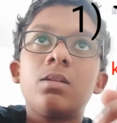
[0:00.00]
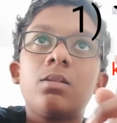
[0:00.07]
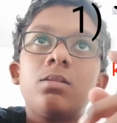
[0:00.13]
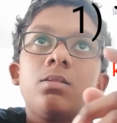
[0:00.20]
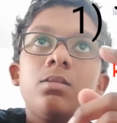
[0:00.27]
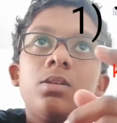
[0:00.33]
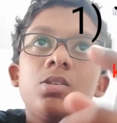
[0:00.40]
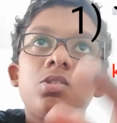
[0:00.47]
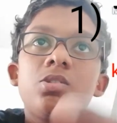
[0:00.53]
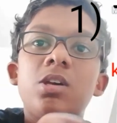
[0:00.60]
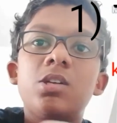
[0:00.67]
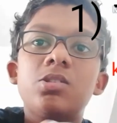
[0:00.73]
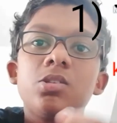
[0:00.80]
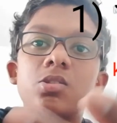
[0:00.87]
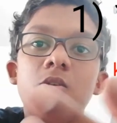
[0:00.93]
This
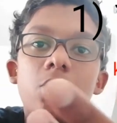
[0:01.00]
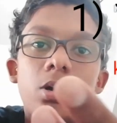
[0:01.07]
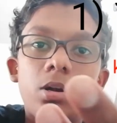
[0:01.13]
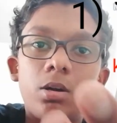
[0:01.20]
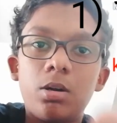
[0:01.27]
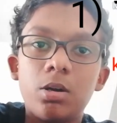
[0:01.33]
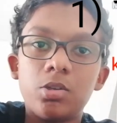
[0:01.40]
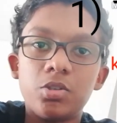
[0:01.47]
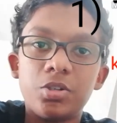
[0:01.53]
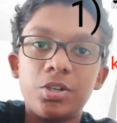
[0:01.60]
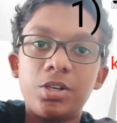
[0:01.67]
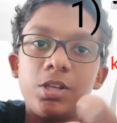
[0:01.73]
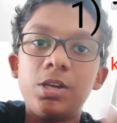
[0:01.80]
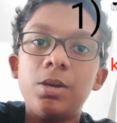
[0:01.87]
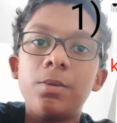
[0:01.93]
stage is called
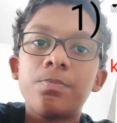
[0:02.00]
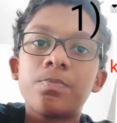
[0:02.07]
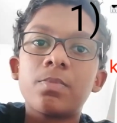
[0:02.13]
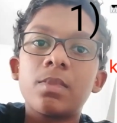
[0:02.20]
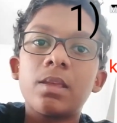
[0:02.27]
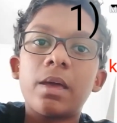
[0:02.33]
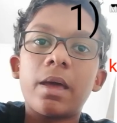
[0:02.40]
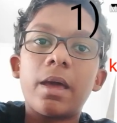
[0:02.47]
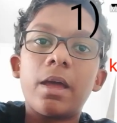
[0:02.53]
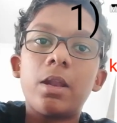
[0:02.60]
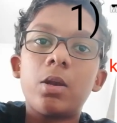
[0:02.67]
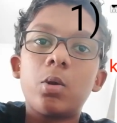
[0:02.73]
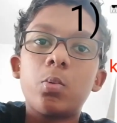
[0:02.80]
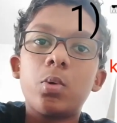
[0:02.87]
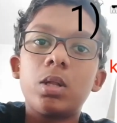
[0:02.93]
turgidity,
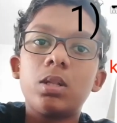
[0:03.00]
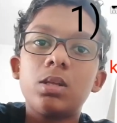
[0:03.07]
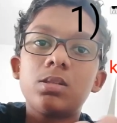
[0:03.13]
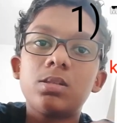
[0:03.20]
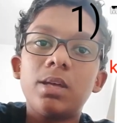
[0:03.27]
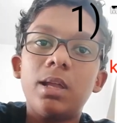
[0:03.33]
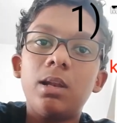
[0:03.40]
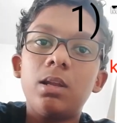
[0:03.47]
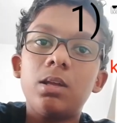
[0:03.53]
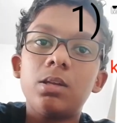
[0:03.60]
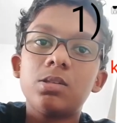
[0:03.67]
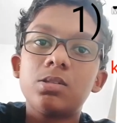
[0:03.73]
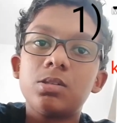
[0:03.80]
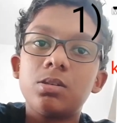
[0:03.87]
and when the cell is